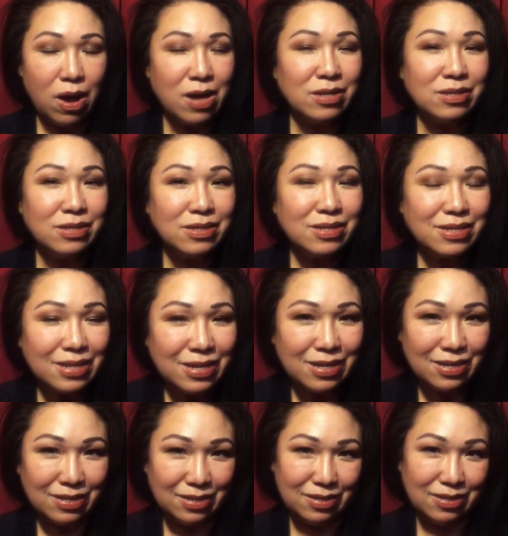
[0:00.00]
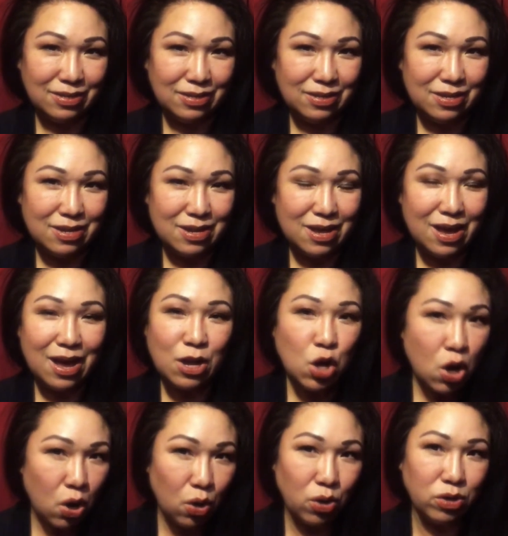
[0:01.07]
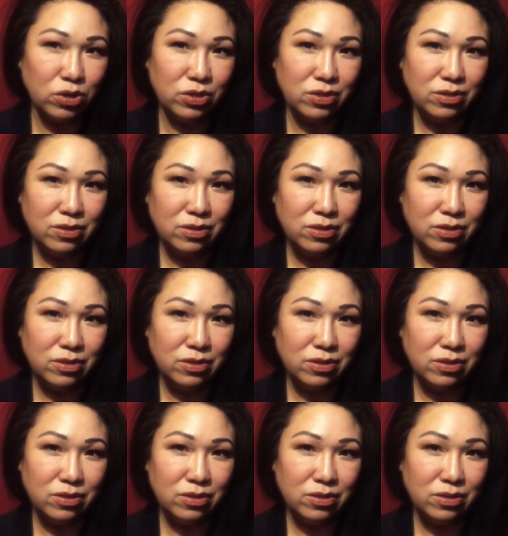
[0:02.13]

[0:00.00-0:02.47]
unseen, unheard,